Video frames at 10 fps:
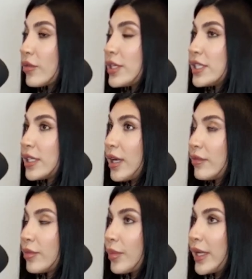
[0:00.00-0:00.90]
reason
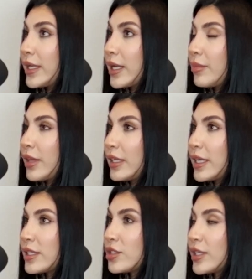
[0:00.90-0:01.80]
of breakup? Then
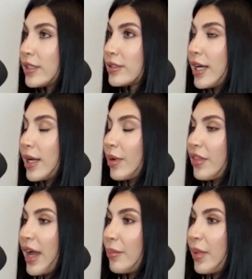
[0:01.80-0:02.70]
yes, you can talk
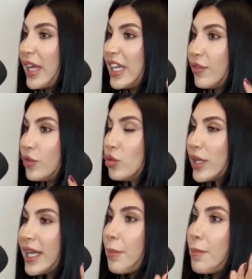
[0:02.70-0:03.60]
about that. But if
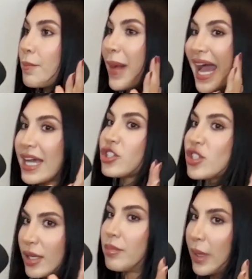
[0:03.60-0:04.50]
you're gonna bash
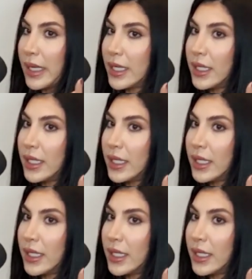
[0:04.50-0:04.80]
somebody,